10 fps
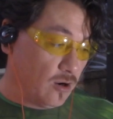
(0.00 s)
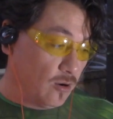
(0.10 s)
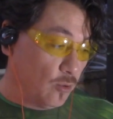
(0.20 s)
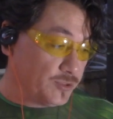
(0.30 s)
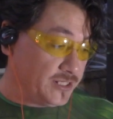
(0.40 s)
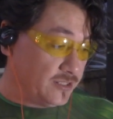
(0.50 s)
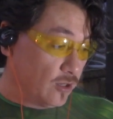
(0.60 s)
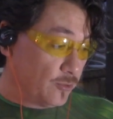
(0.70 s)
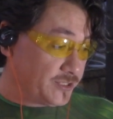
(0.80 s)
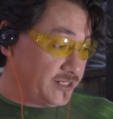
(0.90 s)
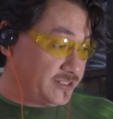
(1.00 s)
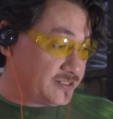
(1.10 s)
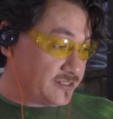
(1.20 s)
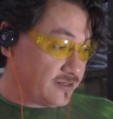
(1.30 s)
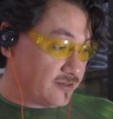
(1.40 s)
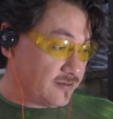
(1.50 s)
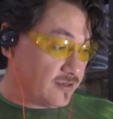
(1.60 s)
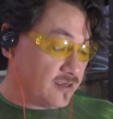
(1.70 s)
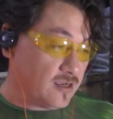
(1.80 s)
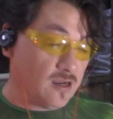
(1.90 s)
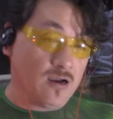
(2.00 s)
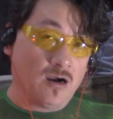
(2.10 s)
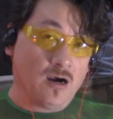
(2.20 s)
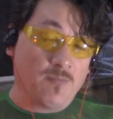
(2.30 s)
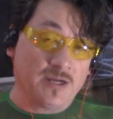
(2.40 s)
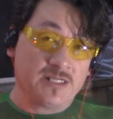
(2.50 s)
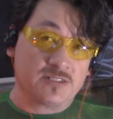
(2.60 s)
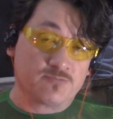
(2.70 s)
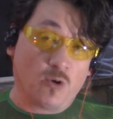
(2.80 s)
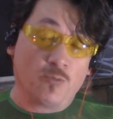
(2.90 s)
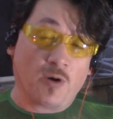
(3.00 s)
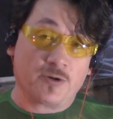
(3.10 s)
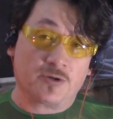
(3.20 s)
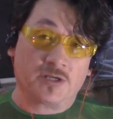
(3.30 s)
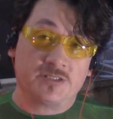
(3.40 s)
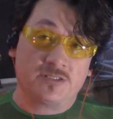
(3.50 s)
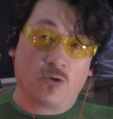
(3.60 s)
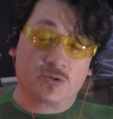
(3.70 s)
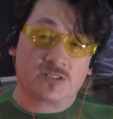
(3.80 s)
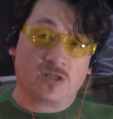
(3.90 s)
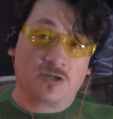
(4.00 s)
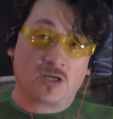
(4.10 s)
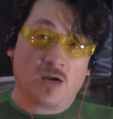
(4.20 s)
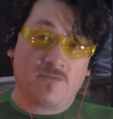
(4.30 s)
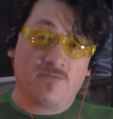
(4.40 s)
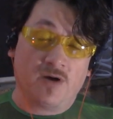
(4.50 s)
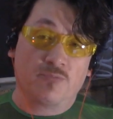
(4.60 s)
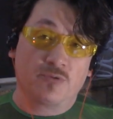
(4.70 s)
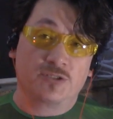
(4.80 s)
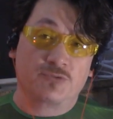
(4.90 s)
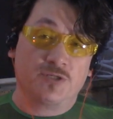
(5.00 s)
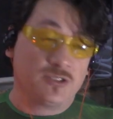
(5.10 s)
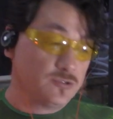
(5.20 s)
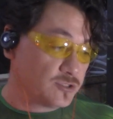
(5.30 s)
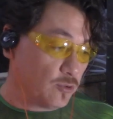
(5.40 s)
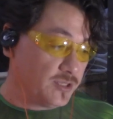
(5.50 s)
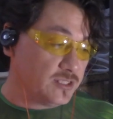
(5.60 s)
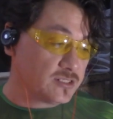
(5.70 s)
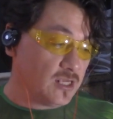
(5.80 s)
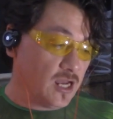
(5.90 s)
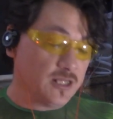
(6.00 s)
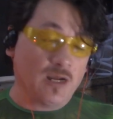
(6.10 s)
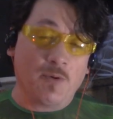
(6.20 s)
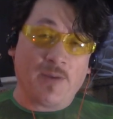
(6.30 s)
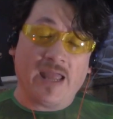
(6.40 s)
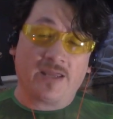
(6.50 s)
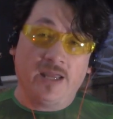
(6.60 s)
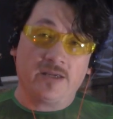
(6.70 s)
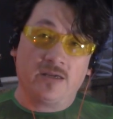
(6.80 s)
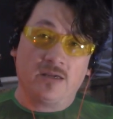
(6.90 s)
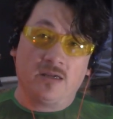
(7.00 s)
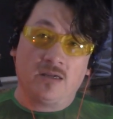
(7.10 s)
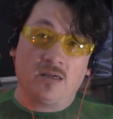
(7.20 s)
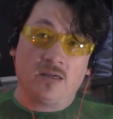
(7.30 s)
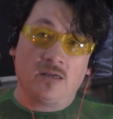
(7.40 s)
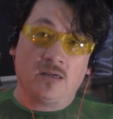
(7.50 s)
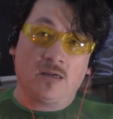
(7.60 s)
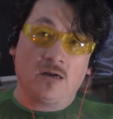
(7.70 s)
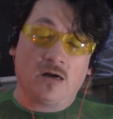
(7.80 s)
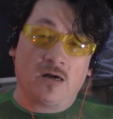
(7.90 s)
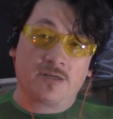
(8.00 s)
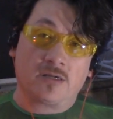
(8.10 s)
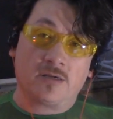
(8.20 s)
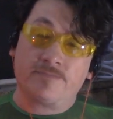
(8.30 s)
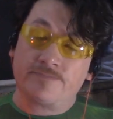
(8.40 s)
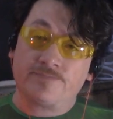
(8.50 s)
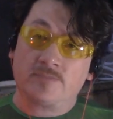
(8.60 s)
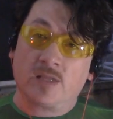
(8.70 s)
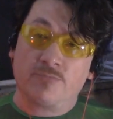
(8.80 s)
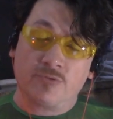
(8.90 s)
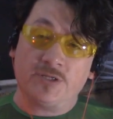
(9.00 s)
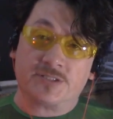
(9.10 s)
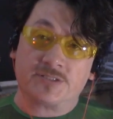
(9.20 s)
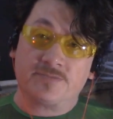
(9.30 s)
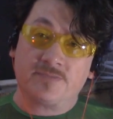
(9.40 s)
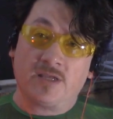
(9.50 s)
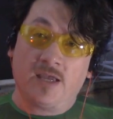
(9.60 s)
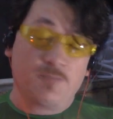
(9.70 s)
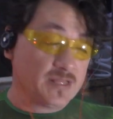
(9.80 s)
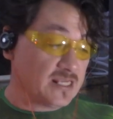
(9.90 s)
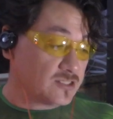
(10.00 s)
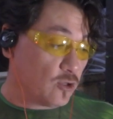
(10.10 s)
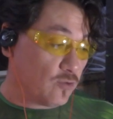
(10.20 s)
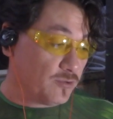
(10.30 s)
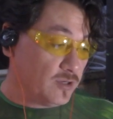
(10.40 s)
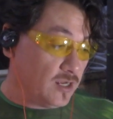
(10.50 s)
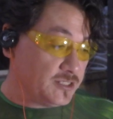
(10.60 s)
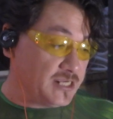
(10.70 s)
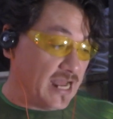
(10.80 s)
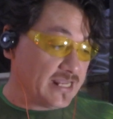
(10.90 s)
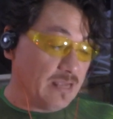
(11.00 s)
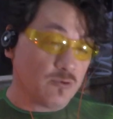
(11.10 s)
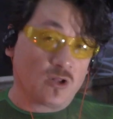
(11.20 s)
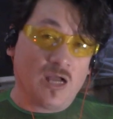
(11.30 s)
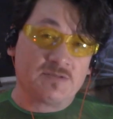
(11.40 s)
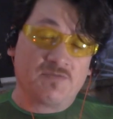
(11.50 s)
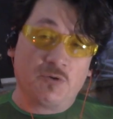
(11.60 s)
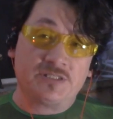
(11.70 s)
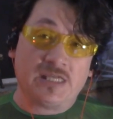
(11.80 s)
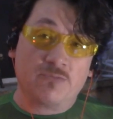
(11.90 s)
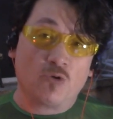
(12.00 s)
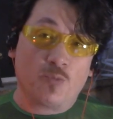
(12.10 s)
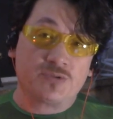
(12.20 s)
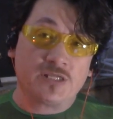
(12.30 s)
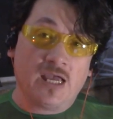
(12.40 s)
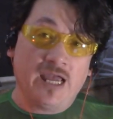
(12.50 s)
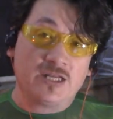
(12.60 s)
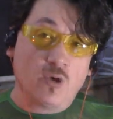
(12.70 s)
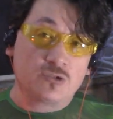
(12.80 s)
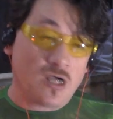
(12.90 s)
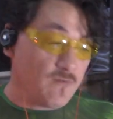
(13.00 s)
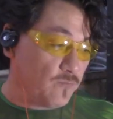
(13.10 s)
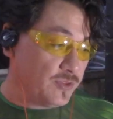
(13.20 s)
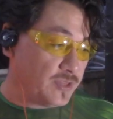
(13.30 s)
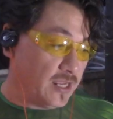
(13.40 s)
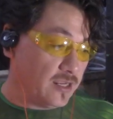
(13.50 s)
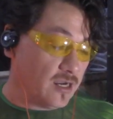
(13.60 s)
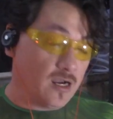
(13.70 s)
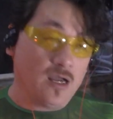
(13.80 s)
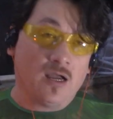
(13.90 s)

Otis, but his own partner, because Otis is on top of Brutus Creed too. So he's a double pancake on Brutus. But that's not over. Chad Gable climbs the very same ropes and goes off with a,